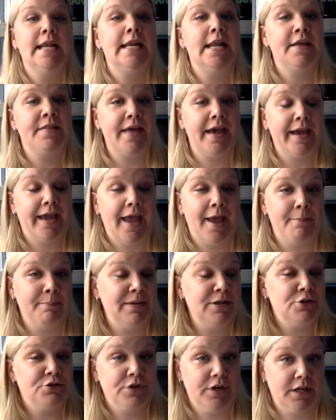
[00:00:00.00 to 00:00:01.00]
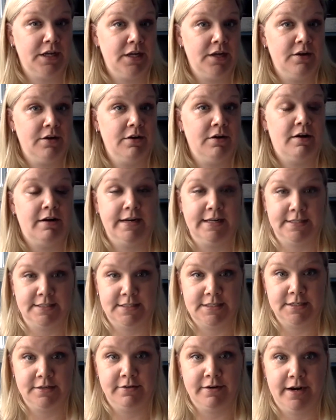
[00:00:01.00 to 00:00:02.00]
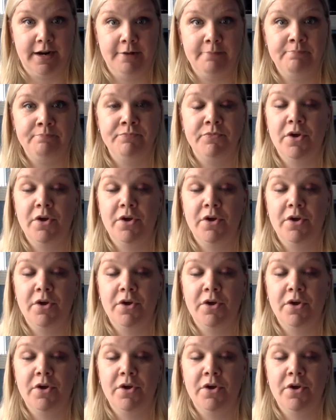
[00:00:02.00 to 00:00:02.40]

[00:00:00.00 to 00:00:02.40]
Now that can be trickier on Instagram.